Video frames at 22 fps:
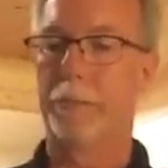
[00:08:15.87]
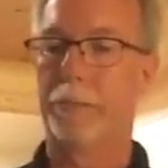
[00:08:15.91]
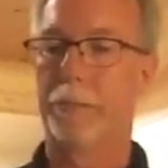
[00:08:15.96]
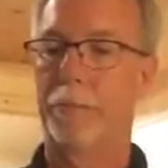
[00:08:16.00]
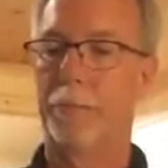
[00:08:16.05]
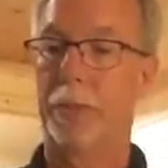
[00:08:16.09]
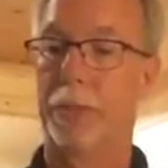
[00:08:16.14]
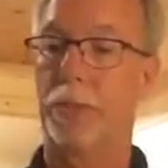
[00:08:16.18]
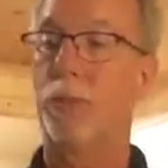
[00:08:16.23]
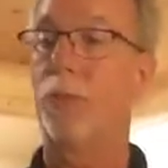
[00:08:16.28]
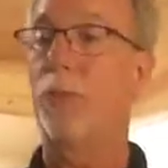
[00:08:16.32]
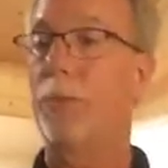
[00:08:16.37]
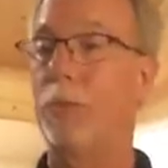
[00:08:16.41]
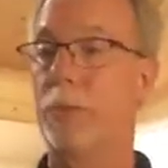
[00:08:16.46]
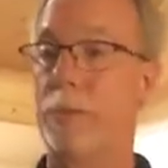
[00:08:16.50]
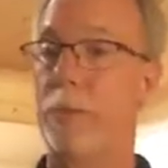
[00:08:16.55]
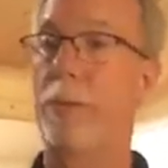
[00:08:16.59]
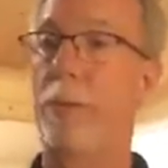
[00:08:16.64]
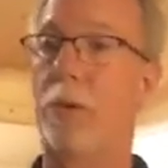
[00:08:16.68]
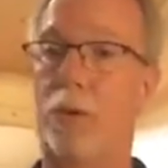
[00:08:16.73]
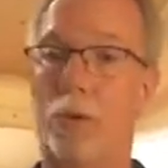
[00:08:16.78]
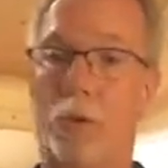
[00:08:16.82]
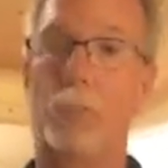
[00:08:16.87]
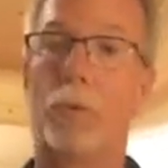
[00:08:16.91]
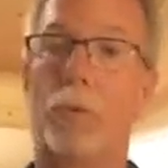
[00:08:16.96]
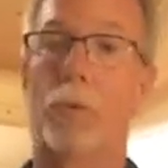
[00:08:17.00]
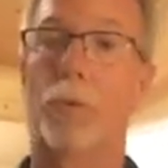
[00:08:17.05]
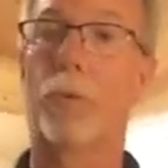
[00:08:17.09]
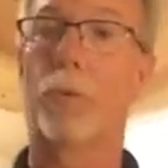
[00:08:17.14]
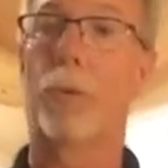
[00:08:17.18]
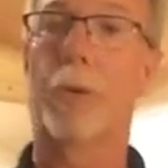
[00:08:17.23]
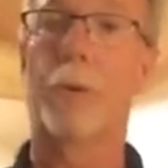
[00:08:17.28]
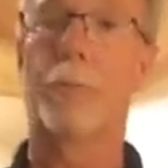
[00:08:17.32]
But so we see the homeowner
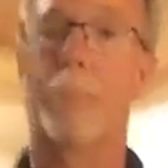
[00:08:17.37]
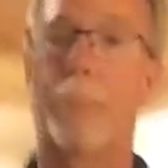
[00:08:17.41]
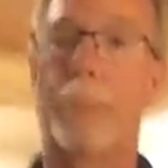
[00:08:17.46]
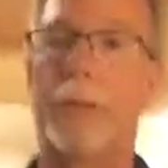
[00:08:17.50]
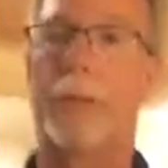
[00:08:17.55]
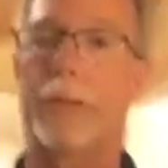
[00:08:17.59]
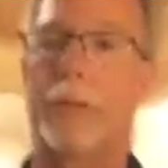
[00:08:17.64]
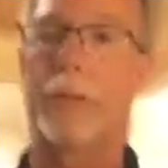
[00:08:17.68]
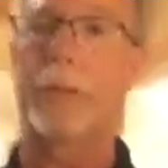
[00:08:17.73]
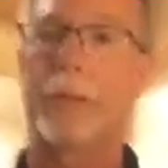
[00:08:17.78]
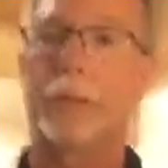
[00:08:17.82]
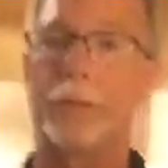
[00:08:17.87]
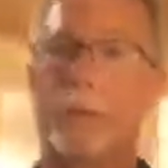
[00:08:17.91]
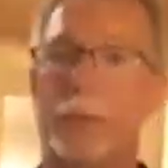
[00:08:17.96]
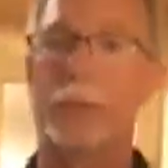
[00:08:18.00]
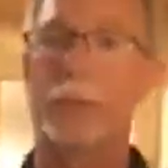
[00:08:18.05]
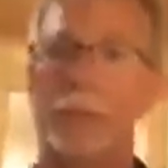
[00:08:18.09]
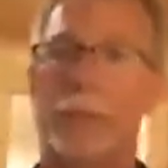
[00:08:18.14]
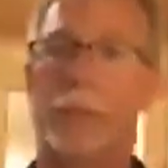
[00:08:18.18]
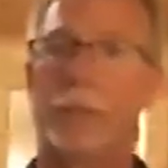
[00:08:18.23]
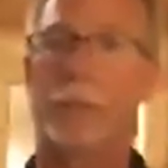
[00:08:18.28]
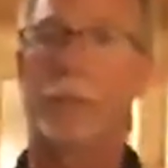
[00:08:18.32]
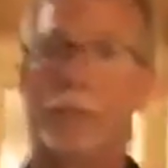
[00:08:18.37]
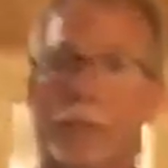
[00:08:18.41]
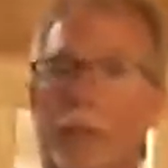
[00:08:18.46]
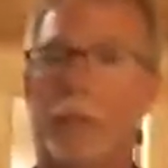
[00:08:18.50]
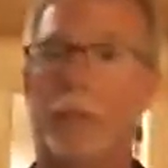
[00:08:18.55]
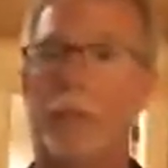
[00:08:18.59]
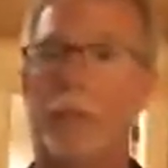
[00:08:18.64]
quite a bit, and we are